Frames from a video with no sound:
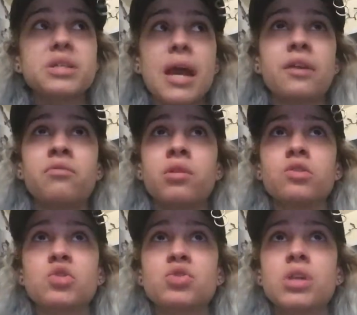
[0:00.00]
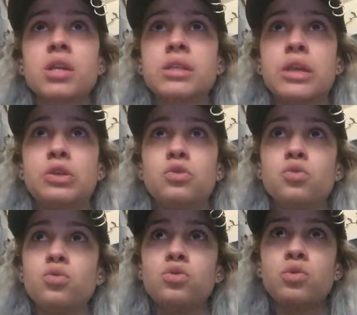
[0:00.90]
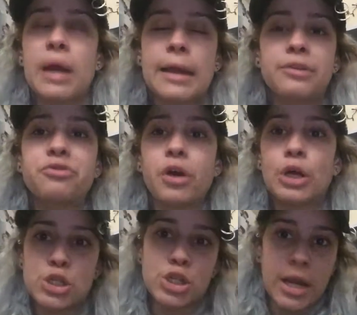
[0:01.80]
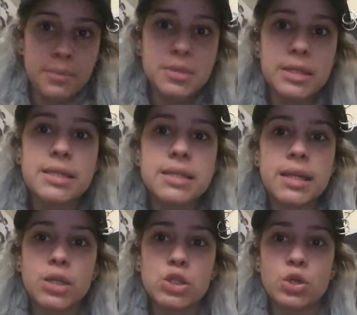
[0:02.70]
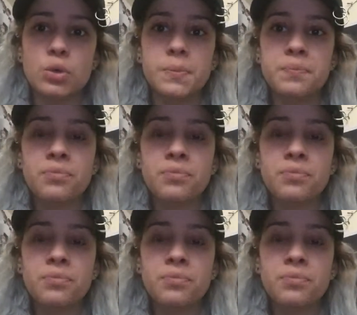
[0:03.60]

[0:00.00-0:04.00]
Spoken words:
kind of one of those things that you kind of felt ashamed listening to,